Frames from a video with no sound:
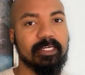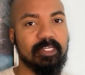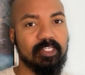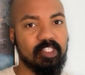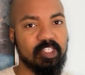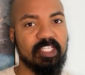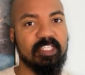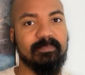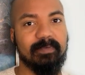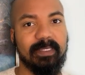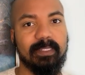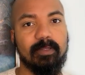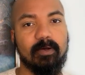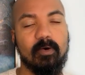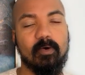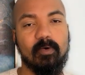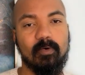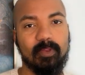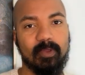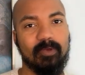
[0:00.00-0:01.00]
because she's been
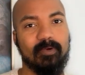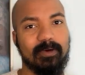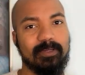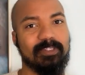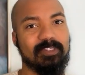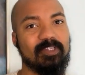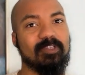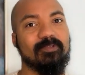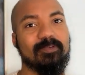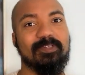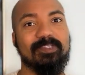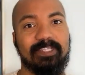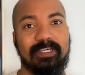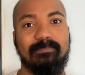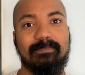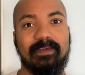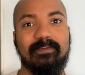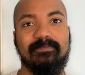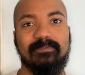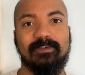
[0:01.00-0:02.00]
holding on to
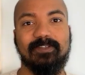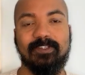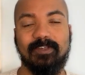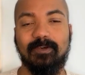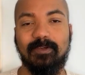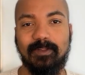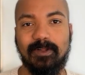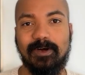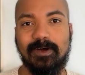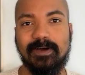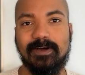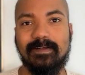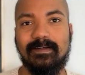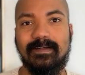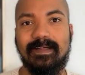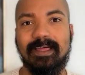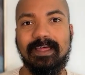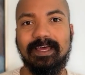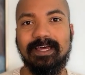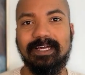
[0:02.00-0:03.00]
resentment for so long.